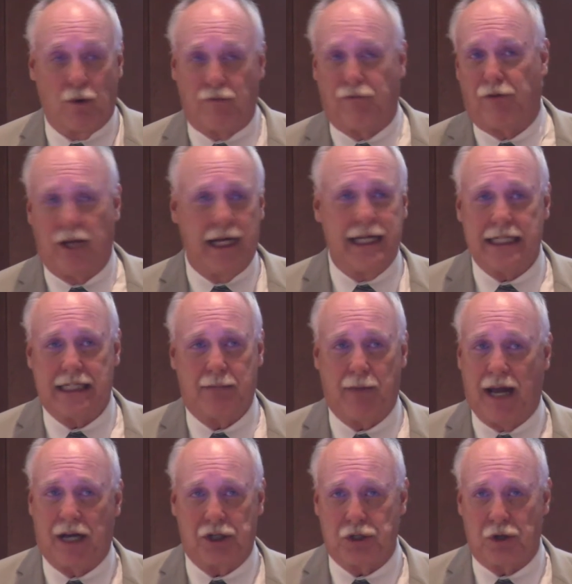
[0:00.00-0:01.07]
or flight
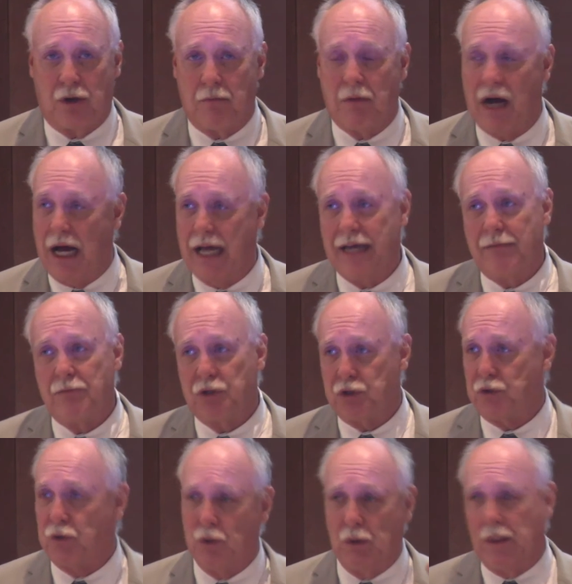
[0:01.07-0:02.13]
spectrum, I am
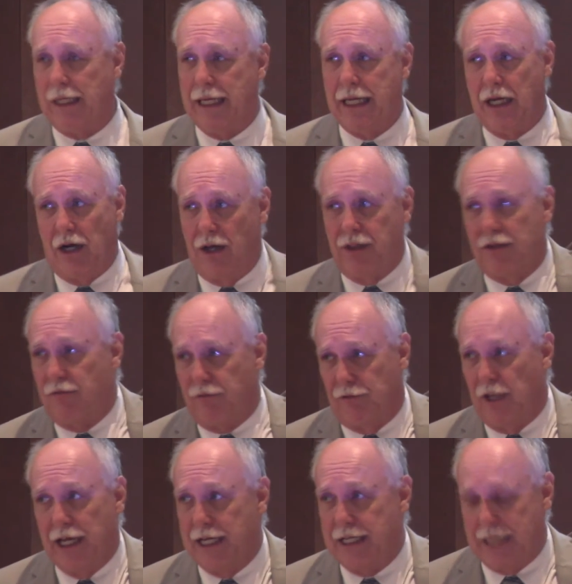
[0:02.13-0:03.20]
truly on the
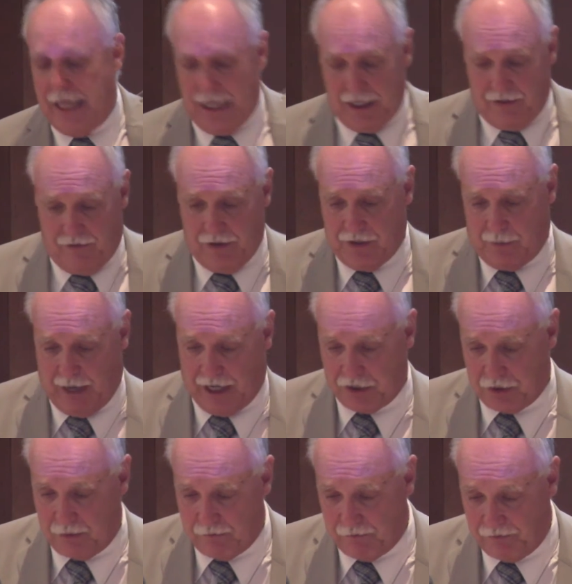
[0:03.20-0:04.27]
flight end of the
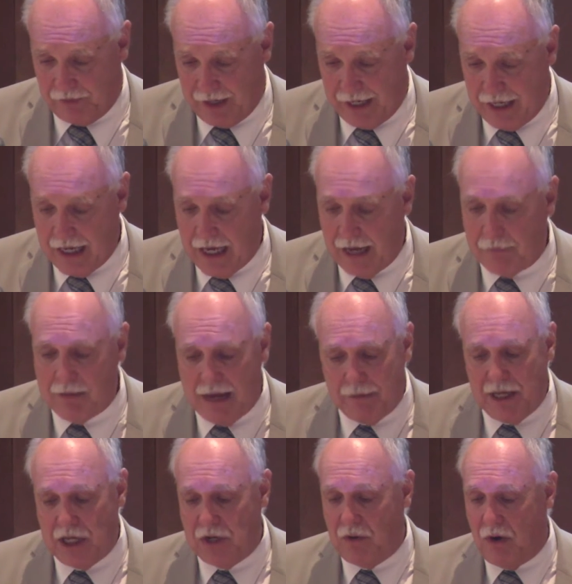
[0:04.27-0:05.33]
spectrum. And
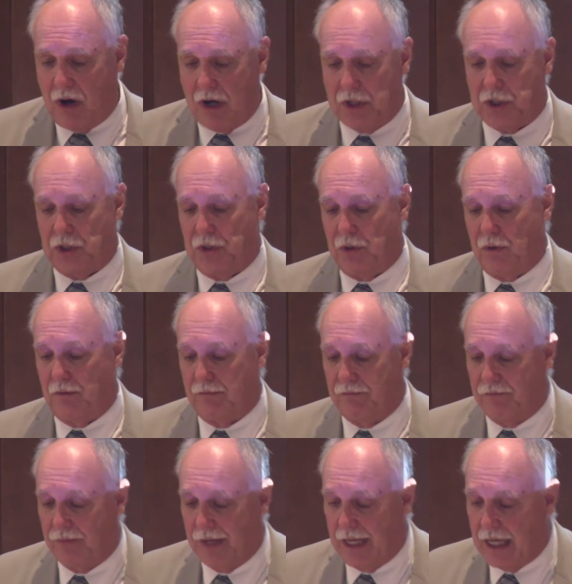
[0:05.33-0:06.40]
maybe you are too.
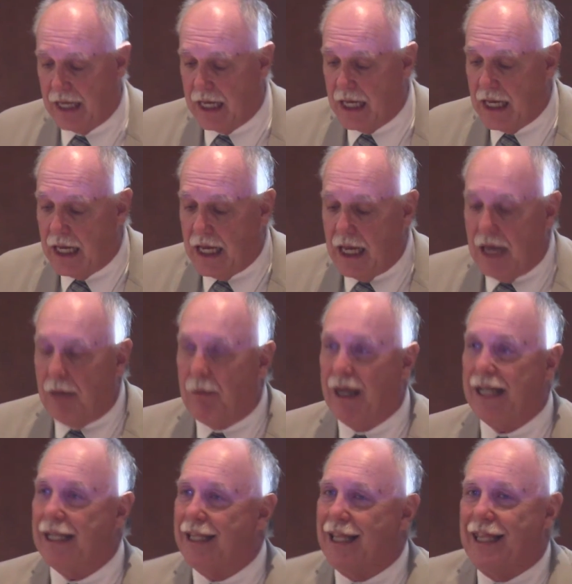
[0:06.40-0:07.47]

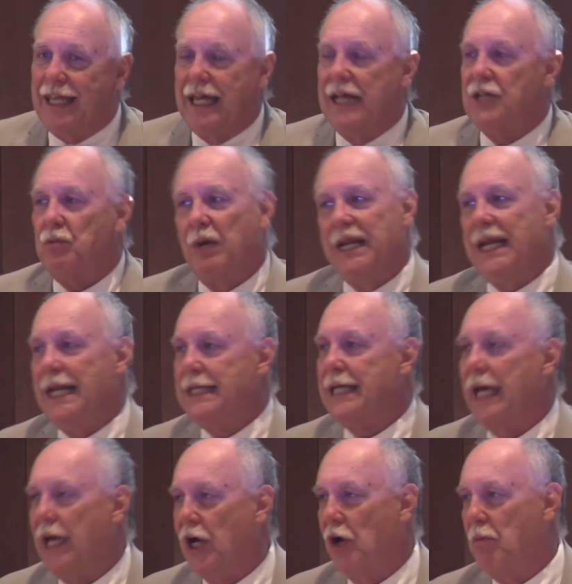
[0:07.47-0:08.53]
But the thing is, we need
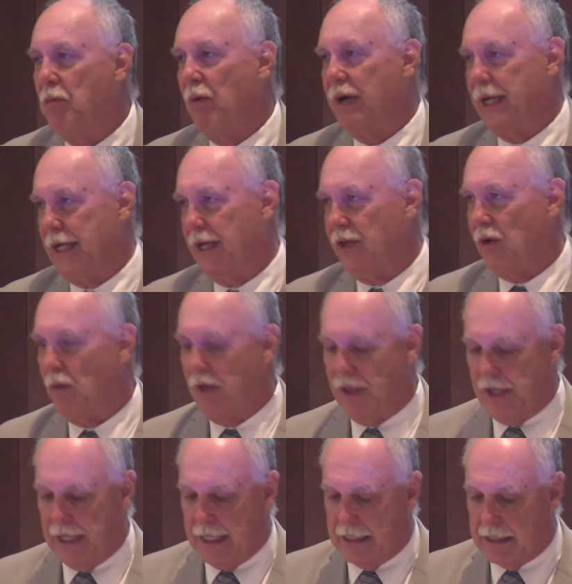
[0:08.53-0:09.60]
to help one another with
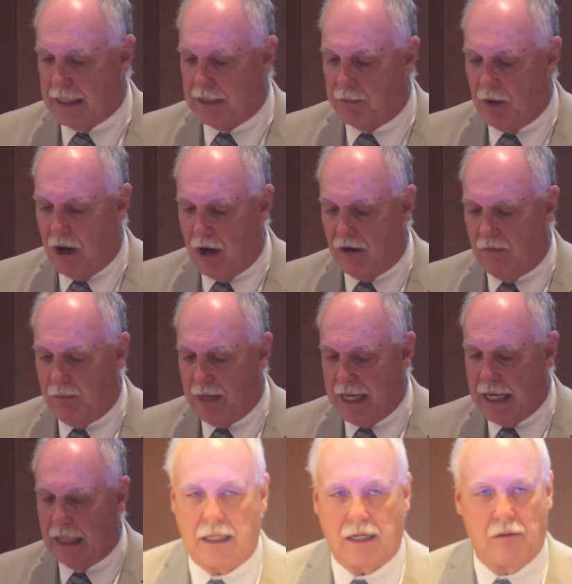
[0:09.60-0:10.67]
this. It's part of
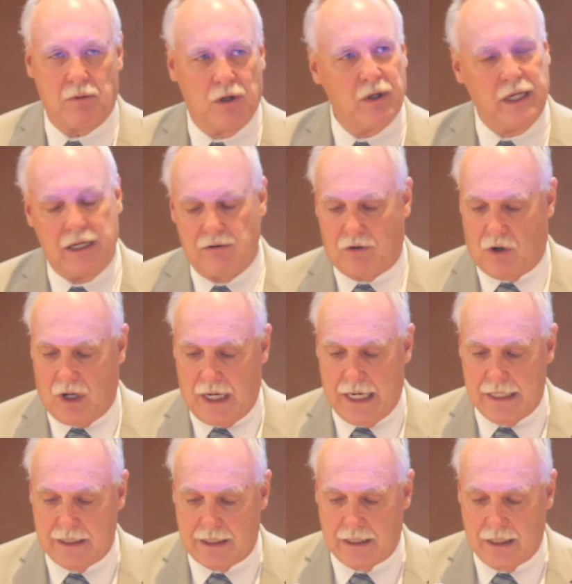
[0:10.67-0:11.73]
a community of
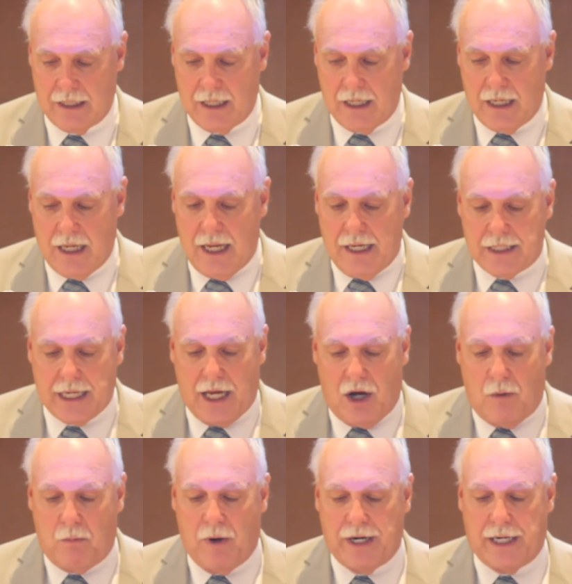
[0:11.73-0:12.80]
Christ. To
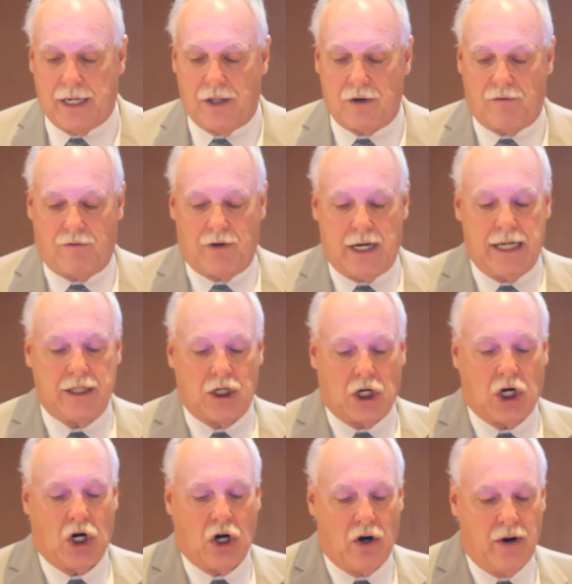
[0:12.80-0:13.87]
help one another find
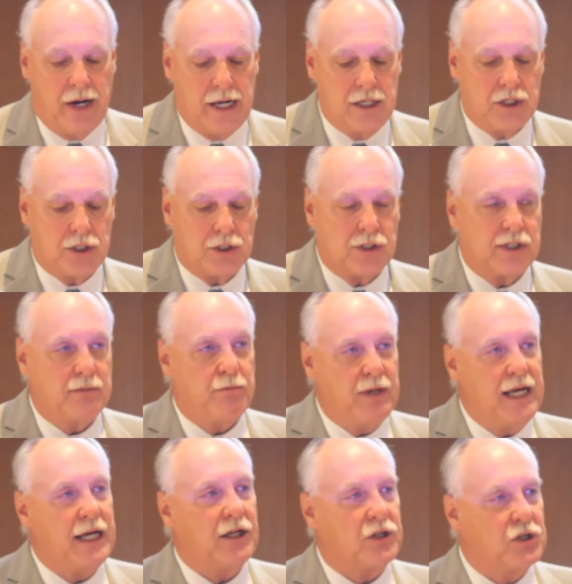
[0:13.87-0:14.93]
the courage to
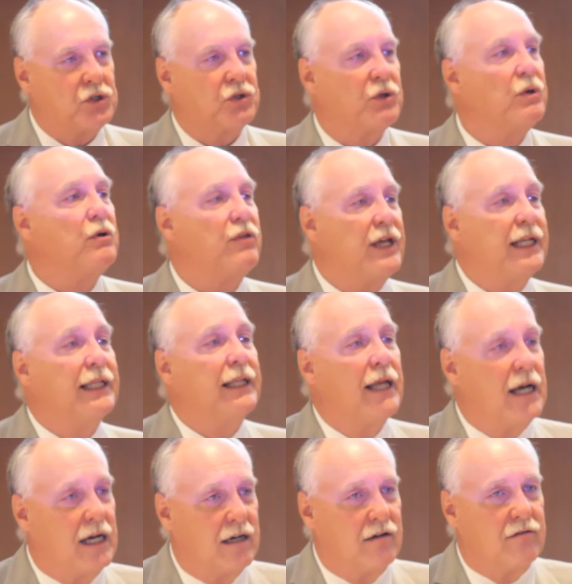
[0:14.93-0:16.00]
speak the truth in
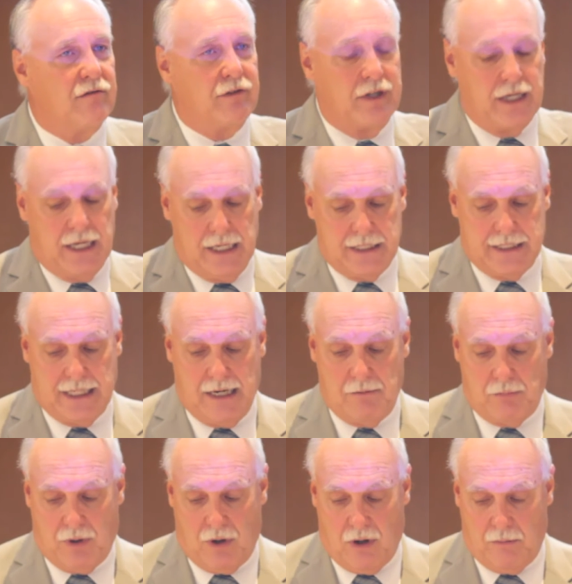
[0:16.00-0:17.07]
love, as
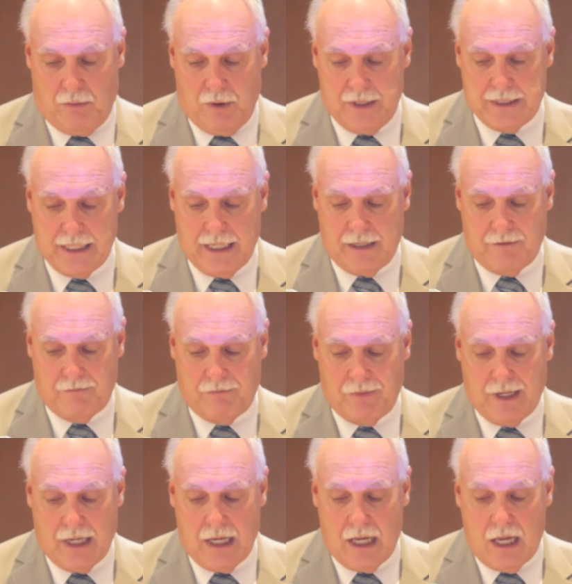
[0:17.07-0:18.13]
St. Paul puts it.
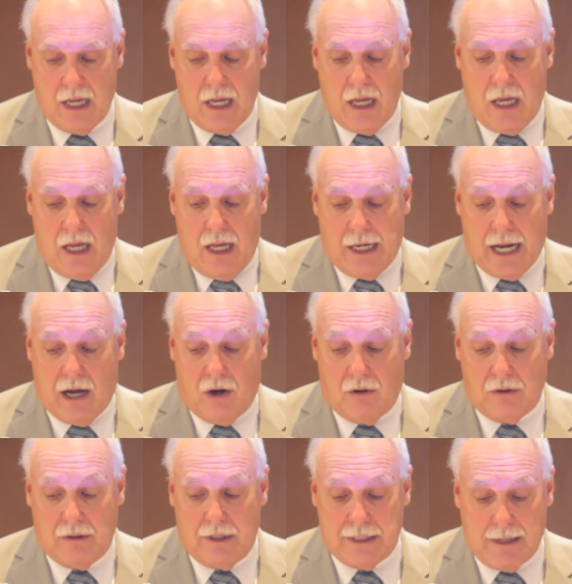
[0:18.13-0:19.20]

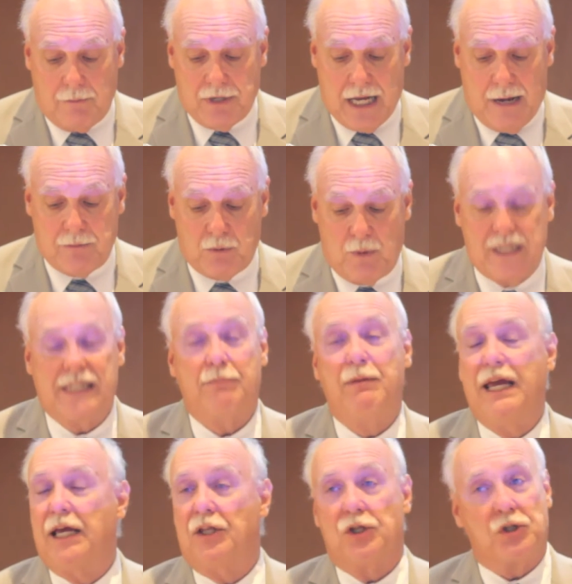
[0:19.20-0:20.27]
Now, sometimes we
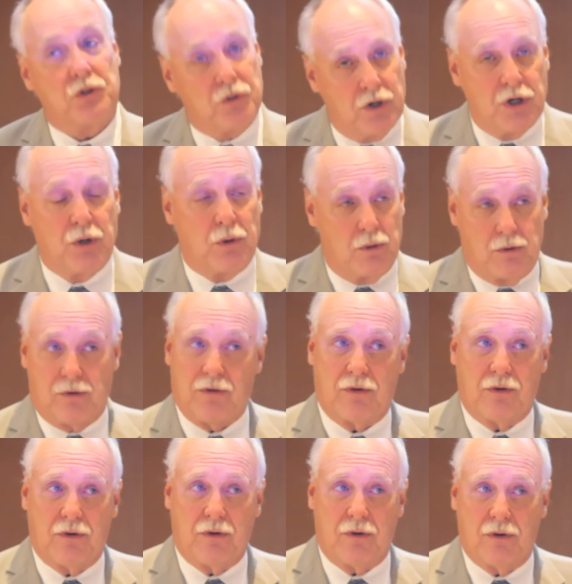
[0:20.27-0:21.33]
speak the
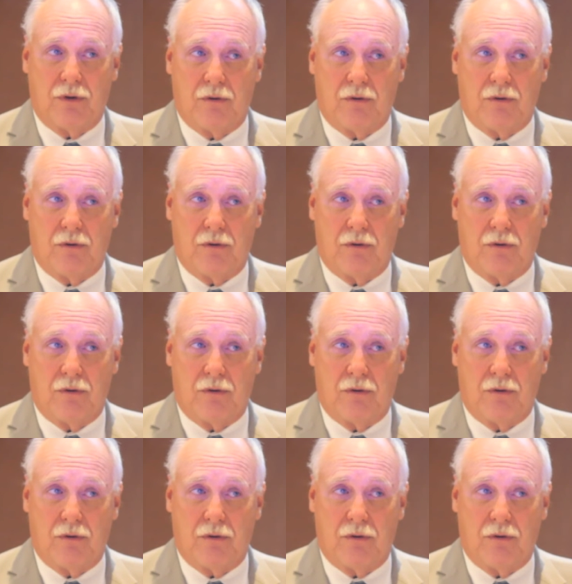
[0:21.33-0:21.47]
truth,